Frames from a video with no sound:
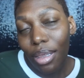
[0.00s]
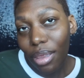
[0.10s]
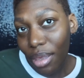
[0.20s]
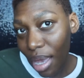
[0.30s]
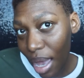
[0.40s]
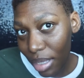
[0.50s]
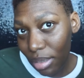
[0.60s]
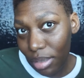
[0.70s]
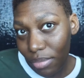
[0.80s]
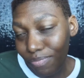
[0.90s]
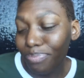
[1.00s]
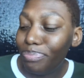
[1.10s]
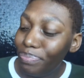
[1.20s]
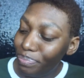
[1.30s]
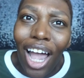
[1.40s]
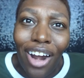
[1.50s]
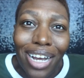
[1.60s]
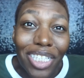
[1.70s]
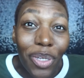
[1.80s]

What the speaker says: that. All right,